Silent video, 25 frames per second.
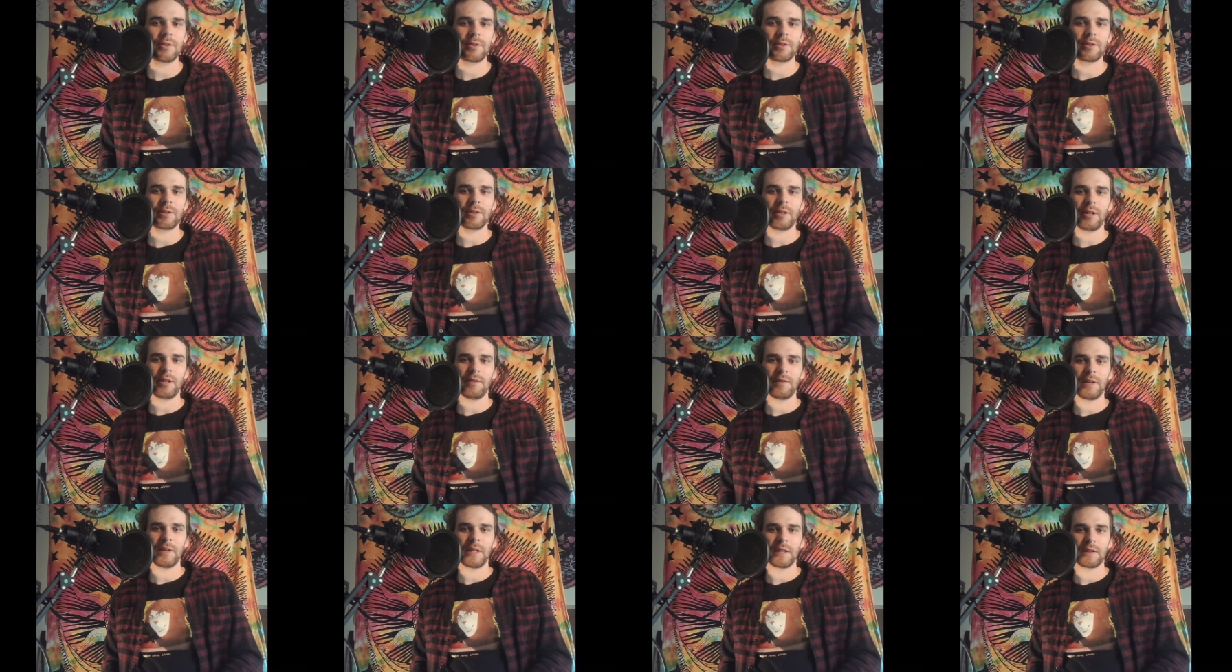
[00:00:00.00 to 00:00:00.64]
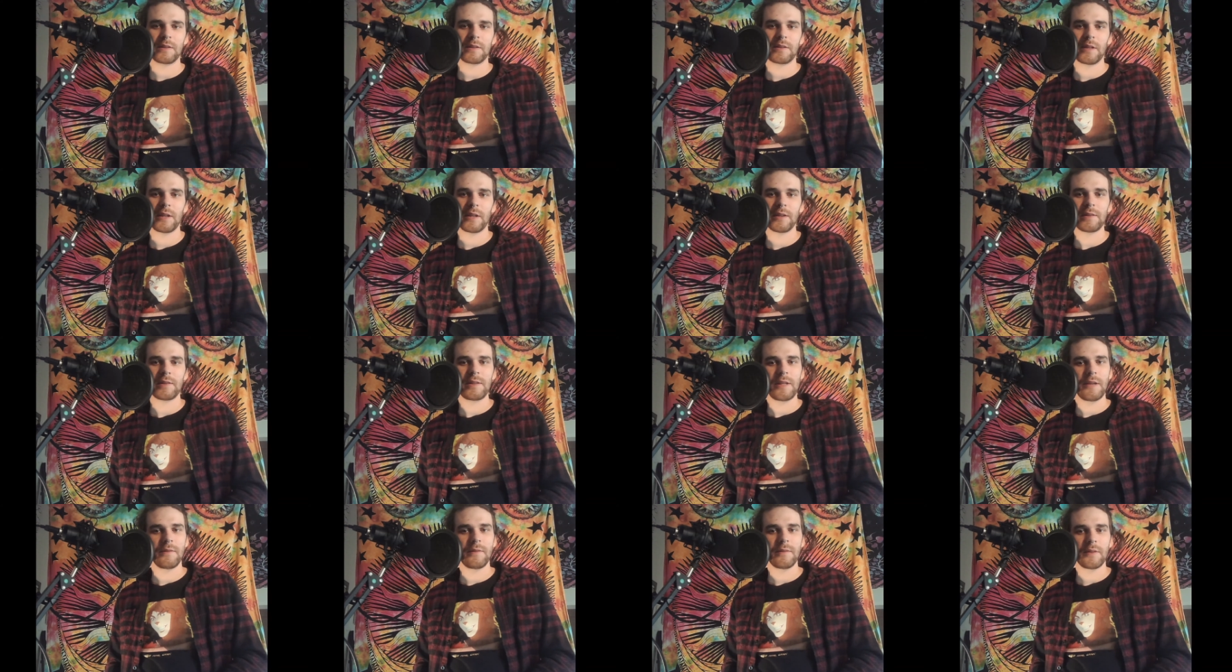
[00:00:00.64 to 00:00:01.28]
still even
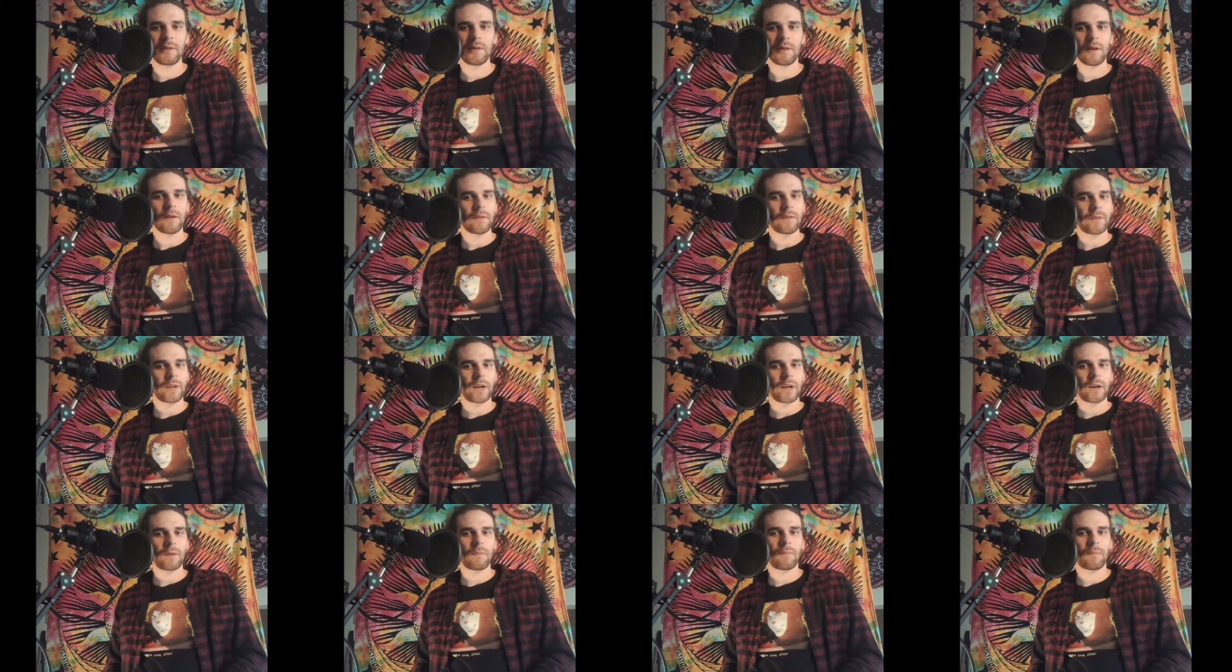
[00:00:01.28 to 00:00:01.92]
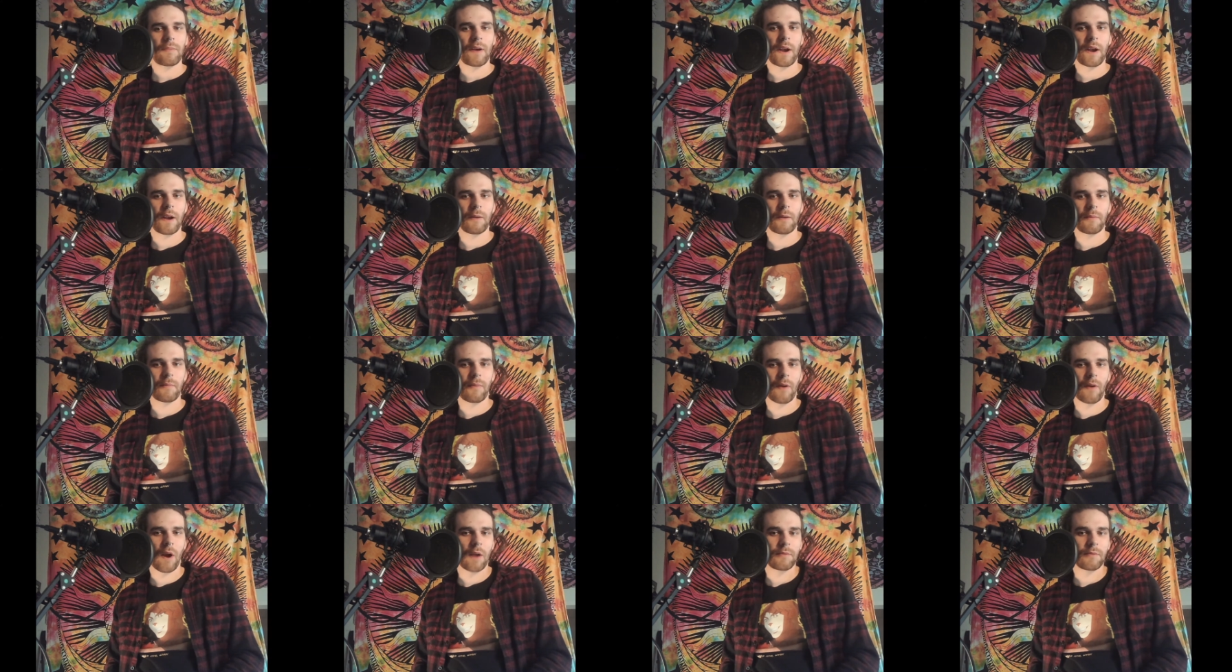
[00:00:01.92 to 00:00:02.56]
exist, even though they're
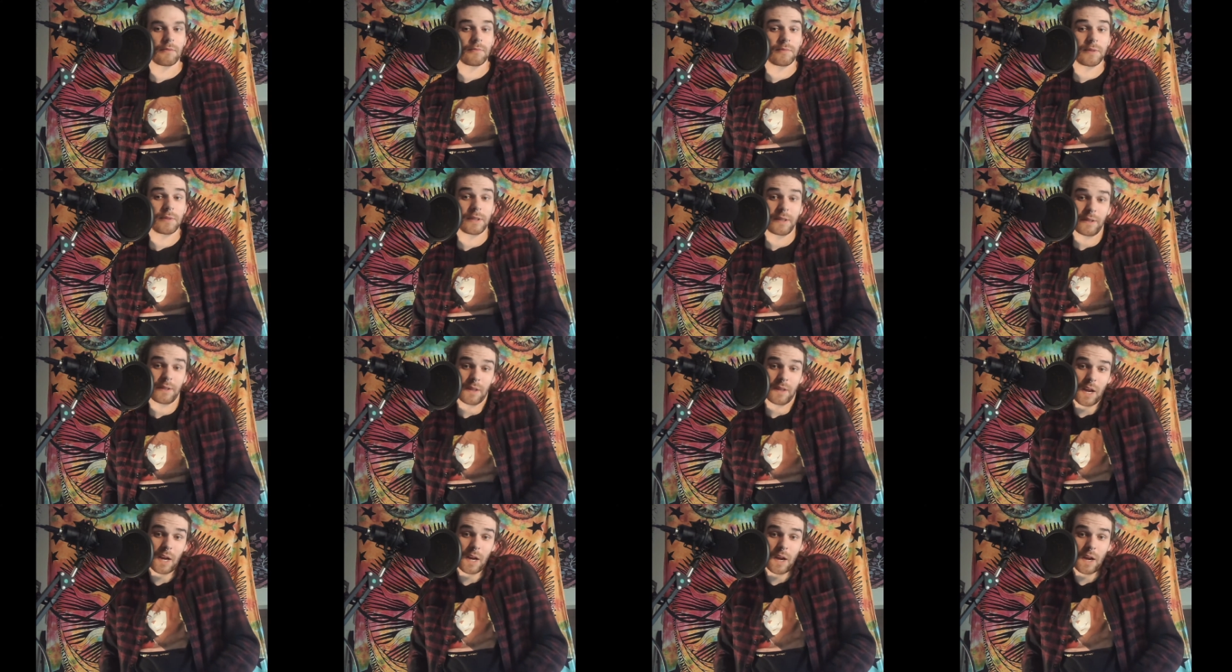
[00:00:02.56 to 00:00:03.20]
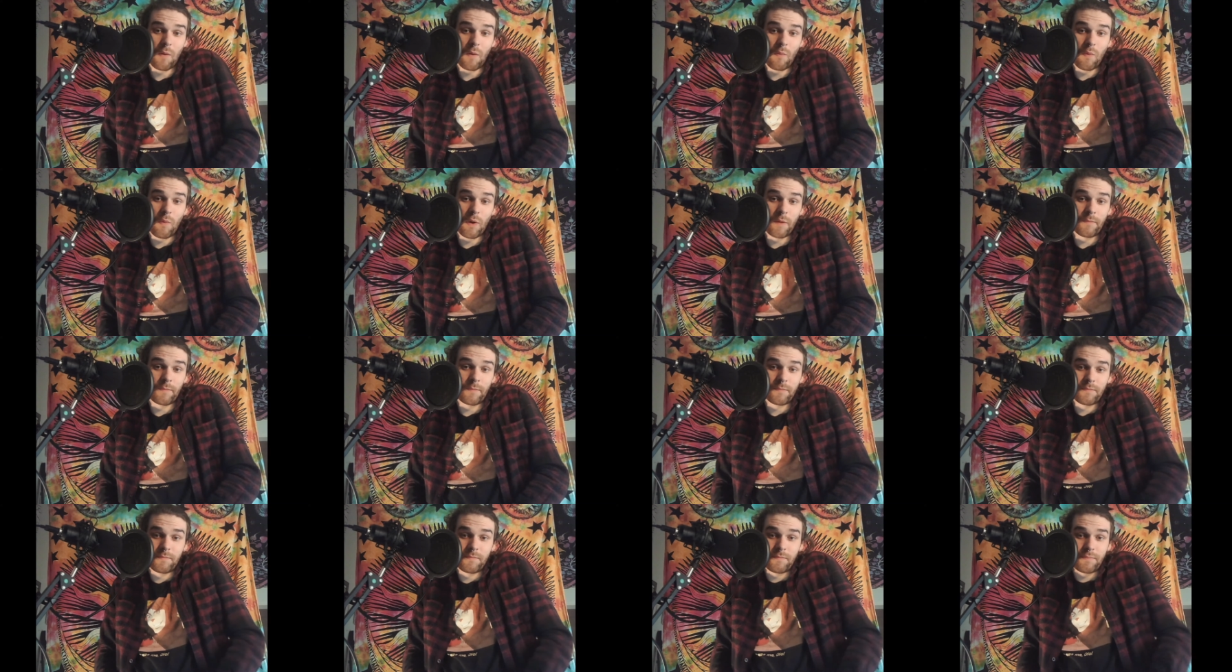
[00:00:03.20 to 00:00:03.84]
probably like
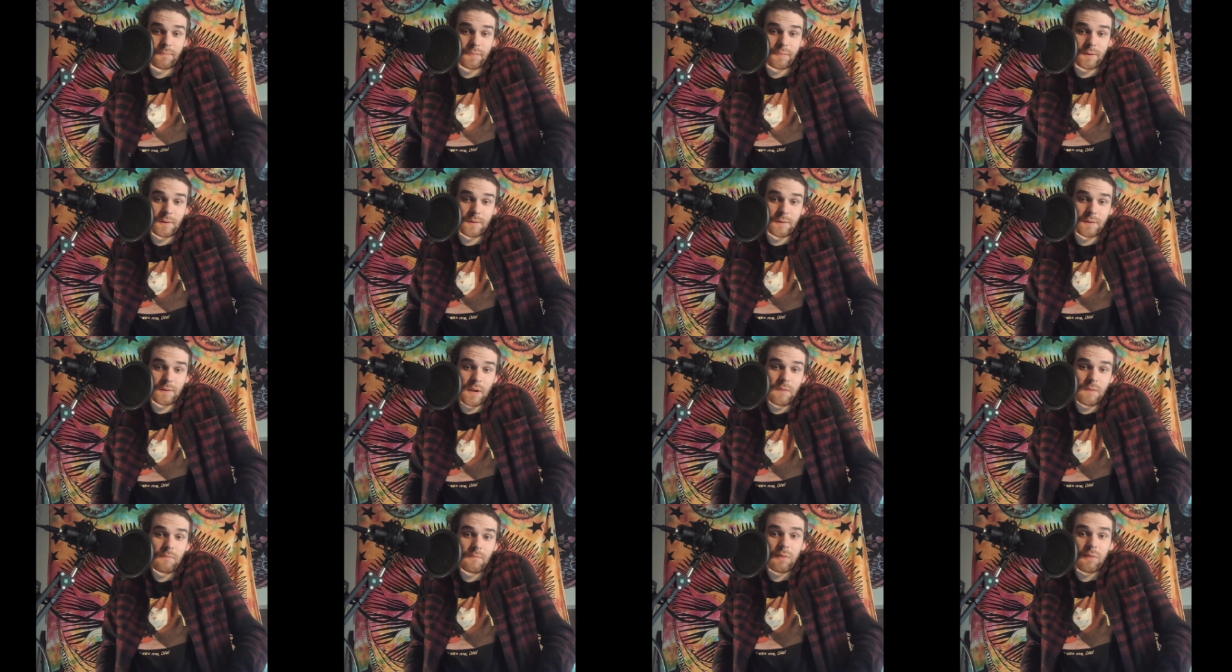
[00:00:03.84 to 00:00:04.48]
a 1%,